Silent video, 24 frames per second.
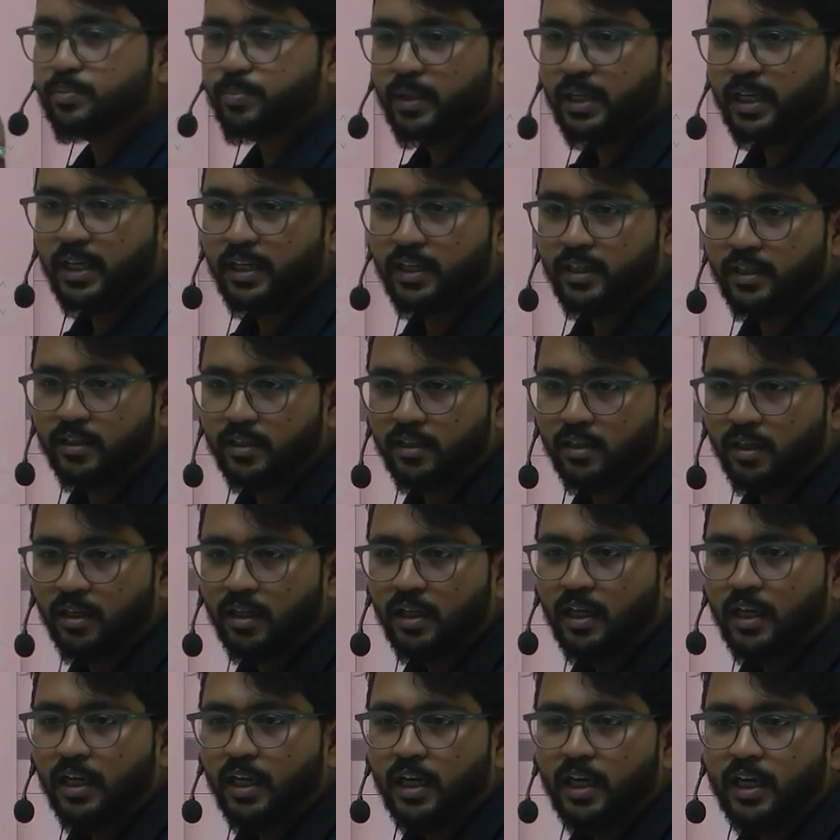here,
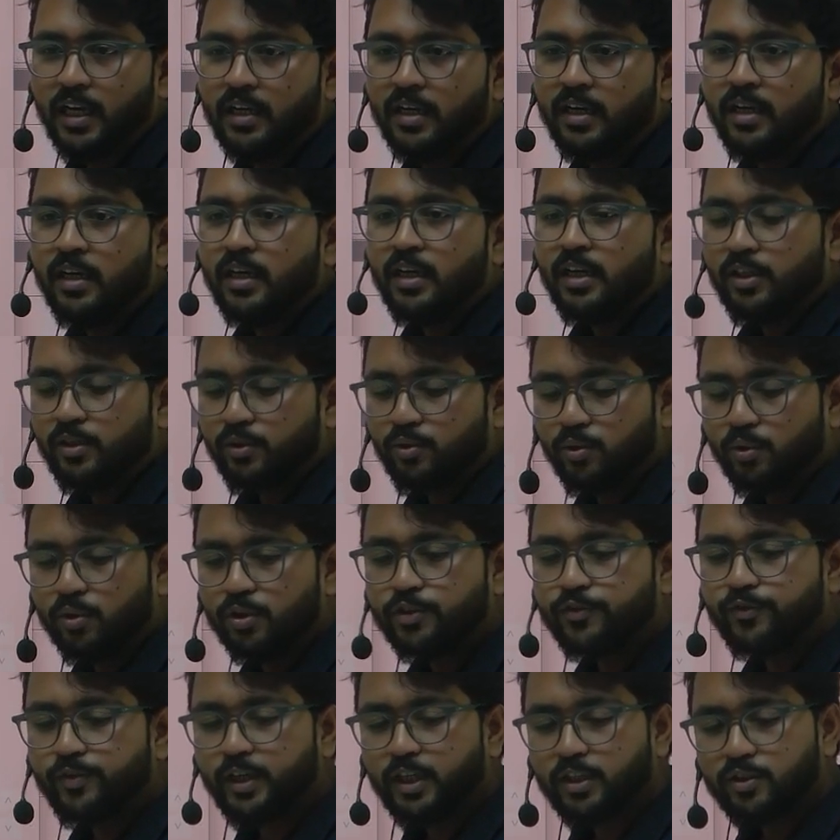and those
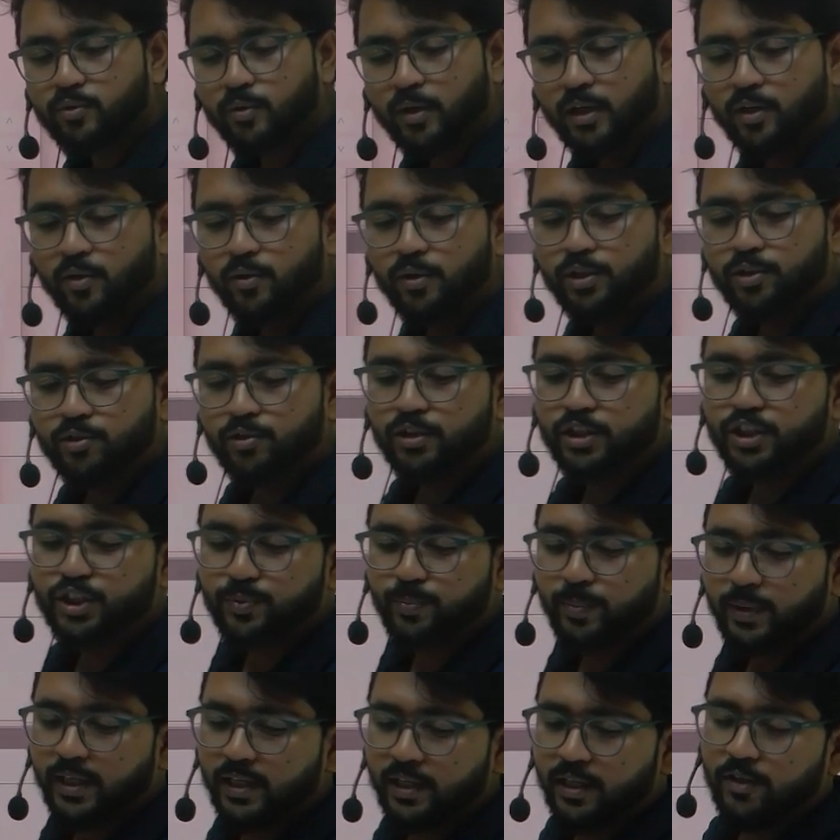fields who are going to
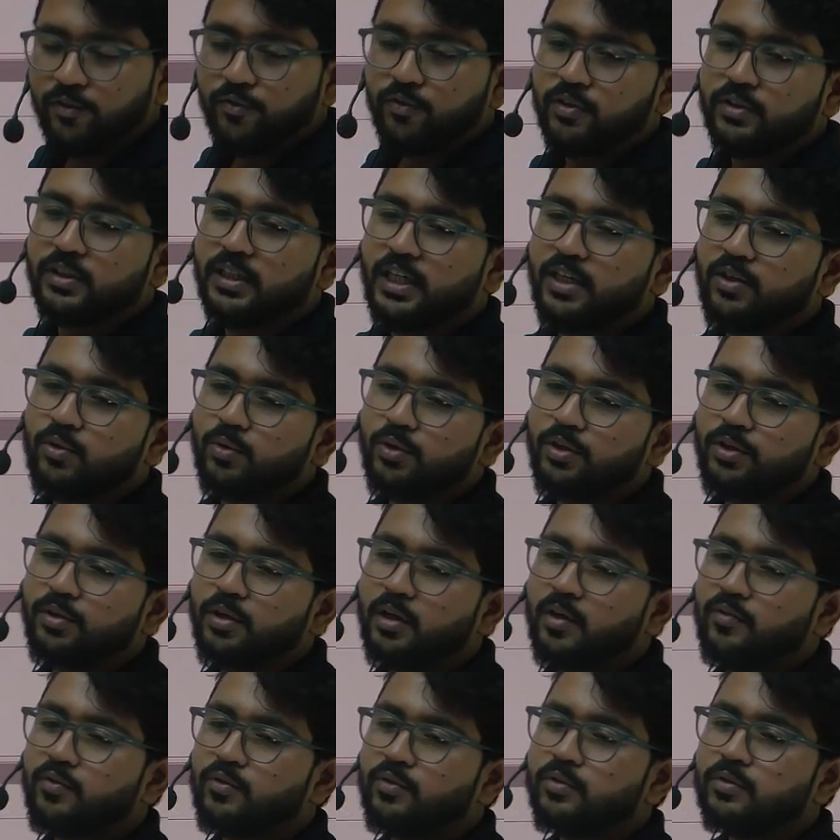display here, for that only you
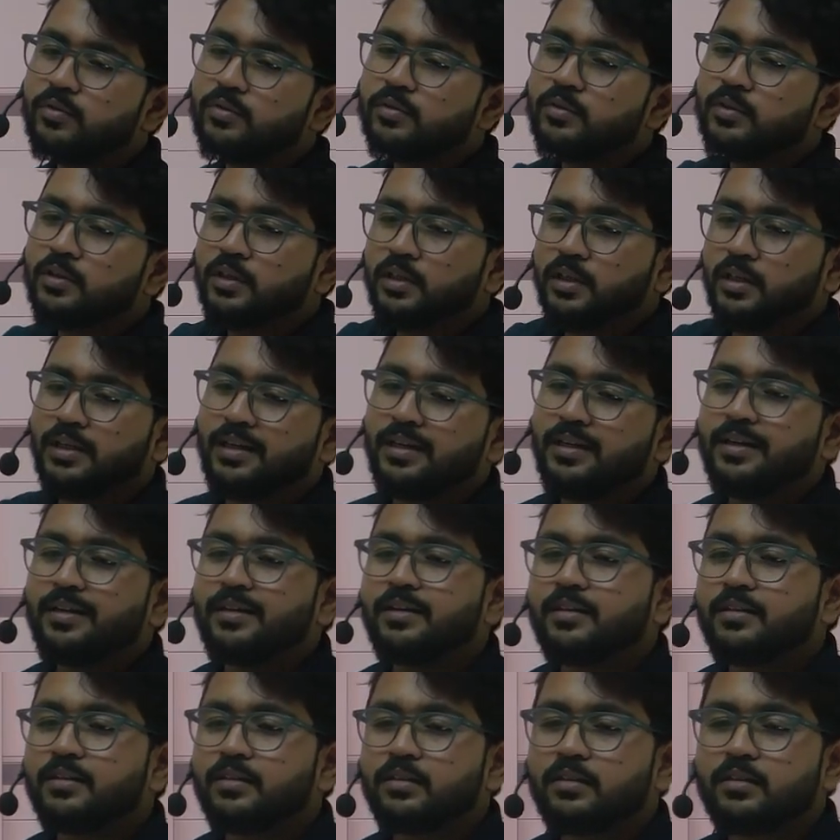have to
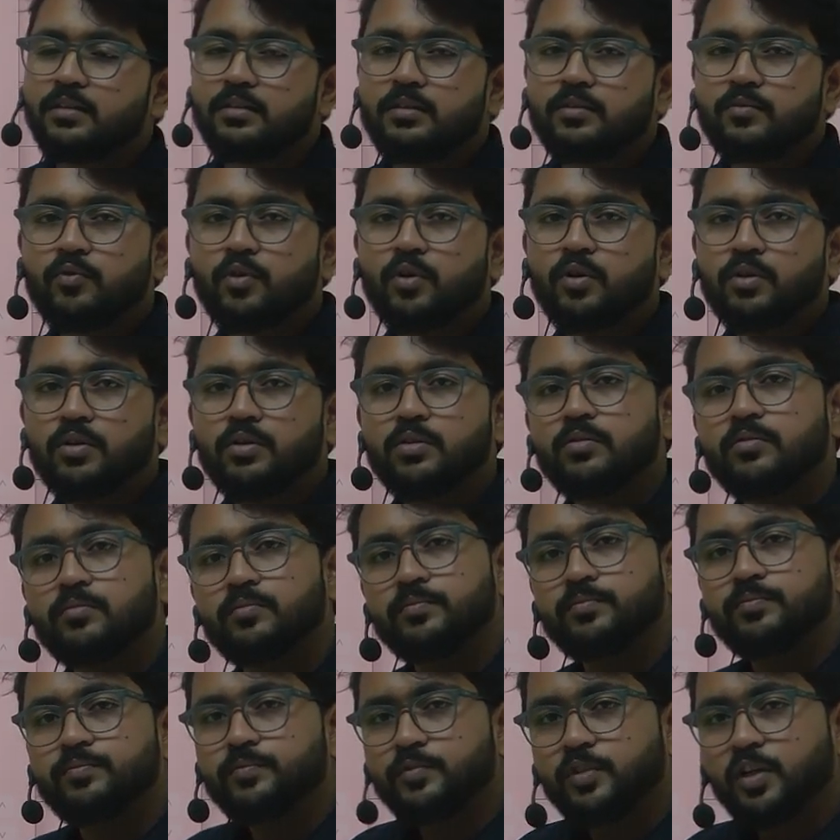what,
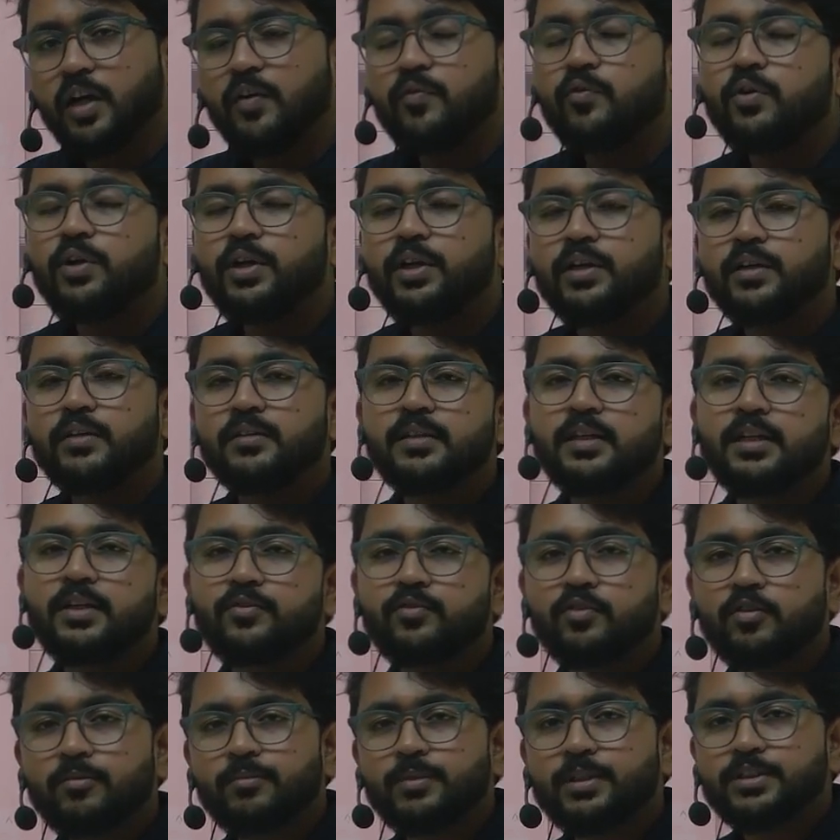you have to enter the
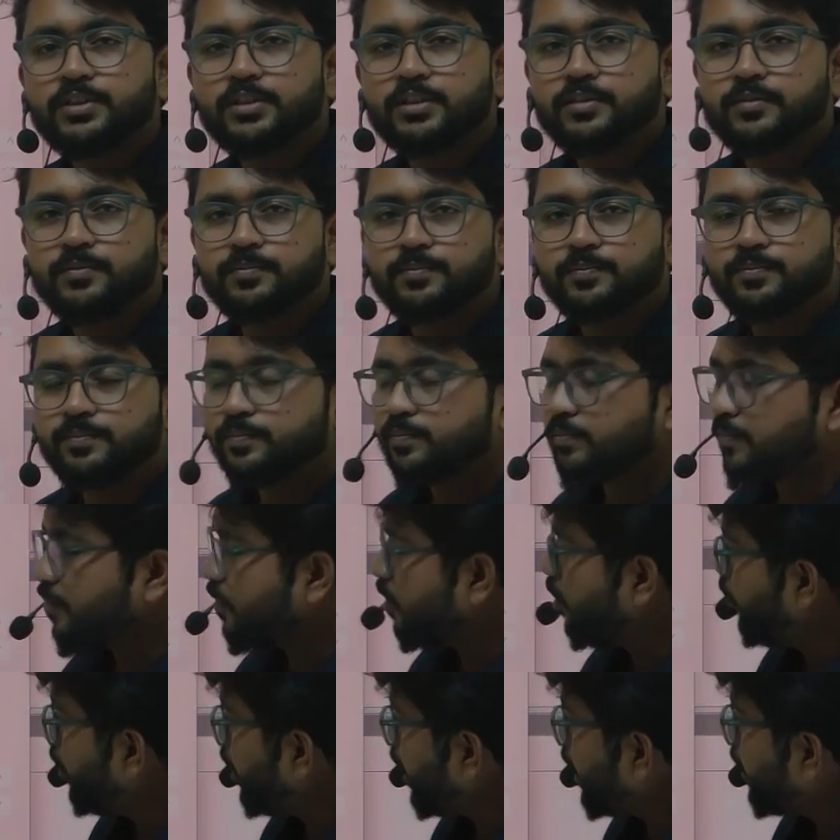information.
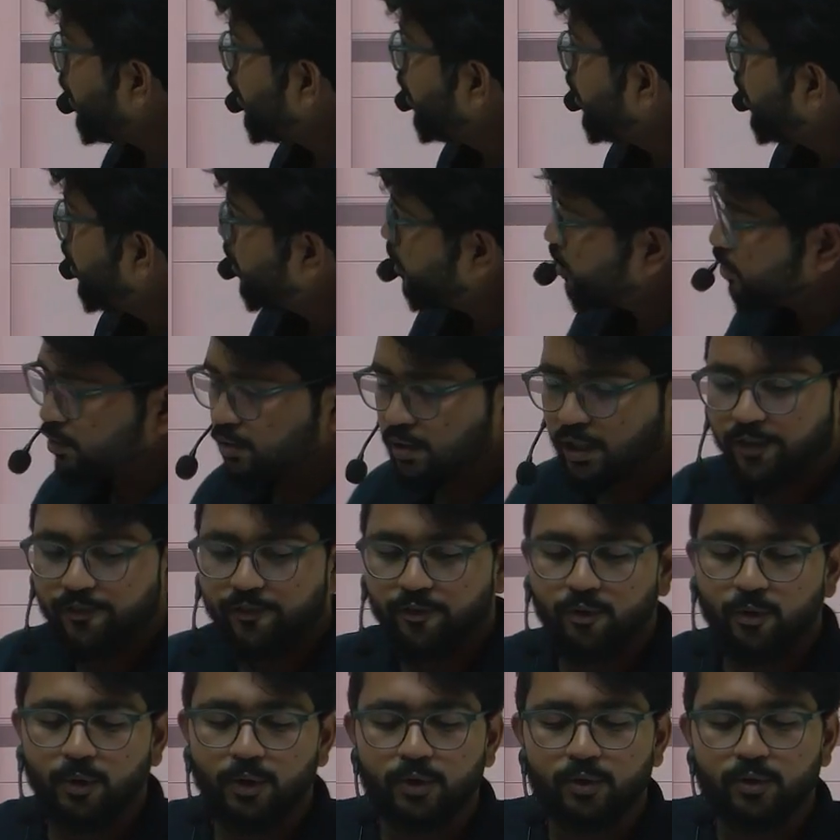Okay, so if you
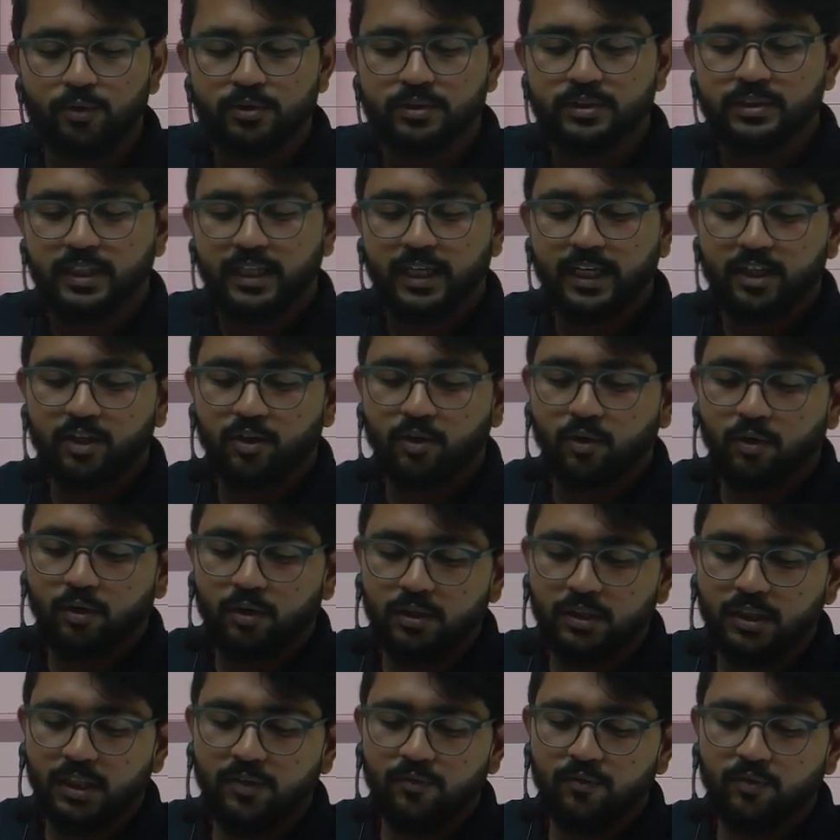want to select all,
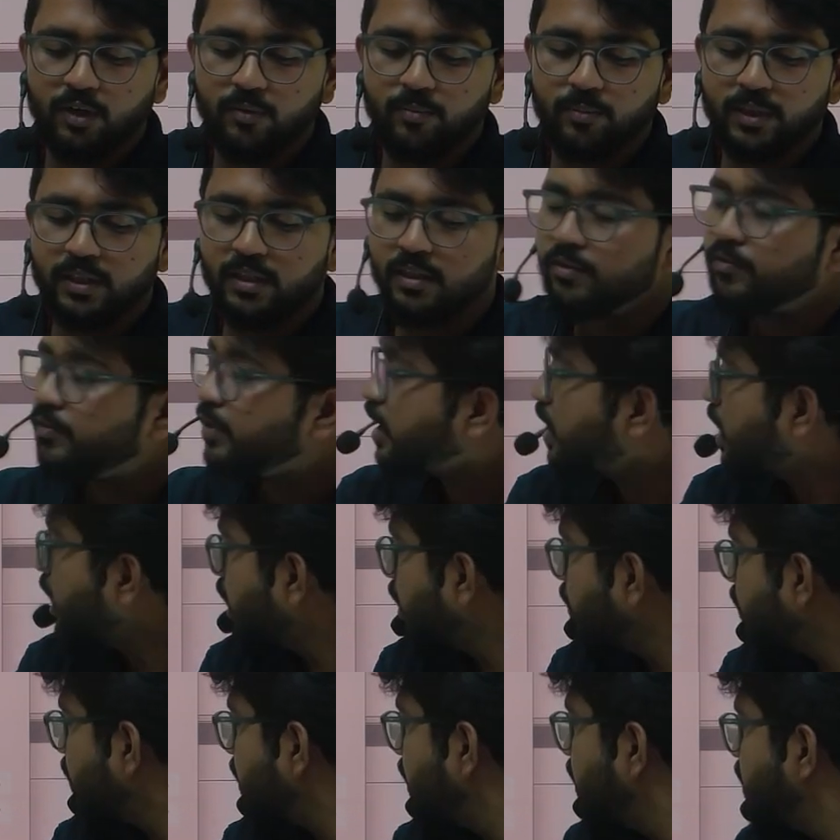then one button we have
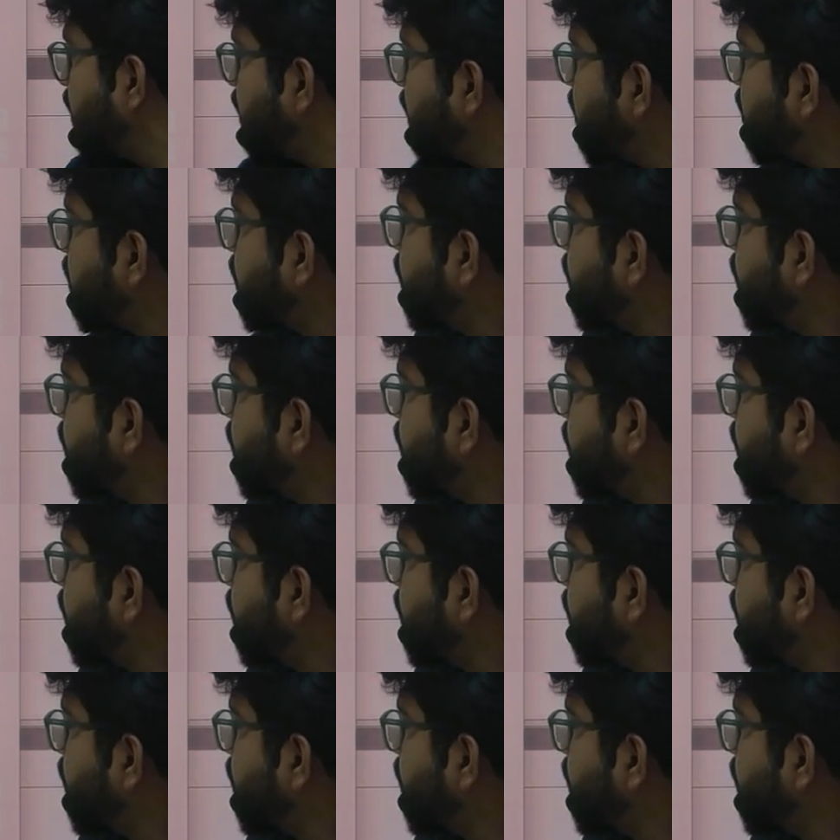in this.